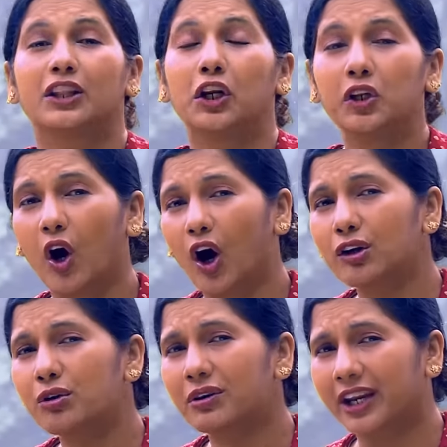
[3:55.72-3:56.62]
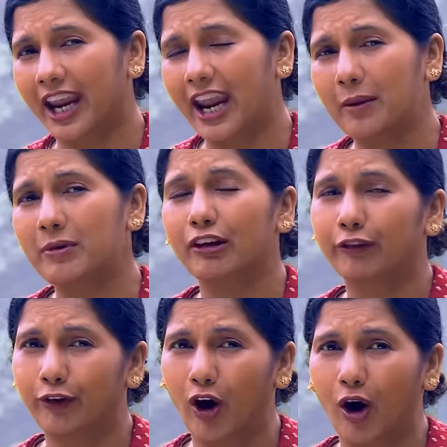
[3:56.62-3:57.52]
The Lord who came in the
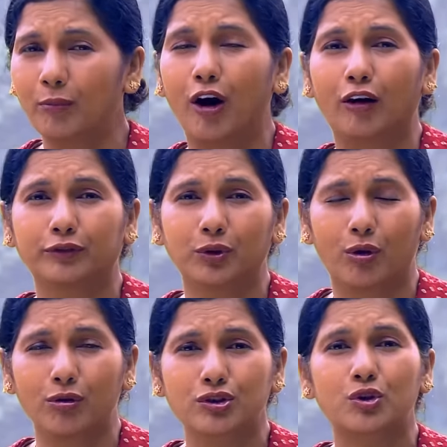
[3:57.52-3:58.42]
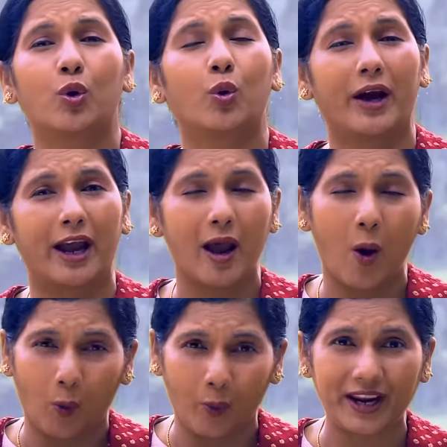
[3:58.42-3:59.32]
form of those who were
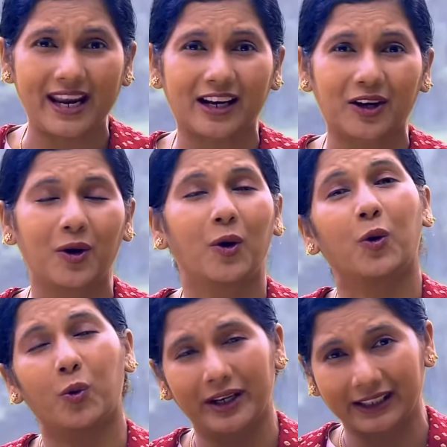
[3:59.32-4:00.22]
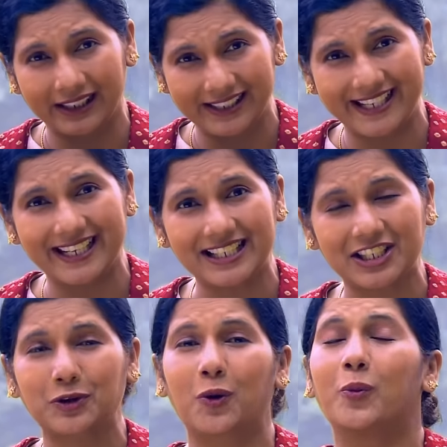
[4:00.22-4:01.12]
weak, who were the
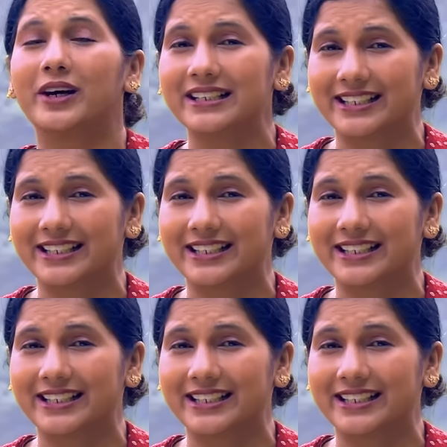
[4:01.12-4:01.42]
least, who were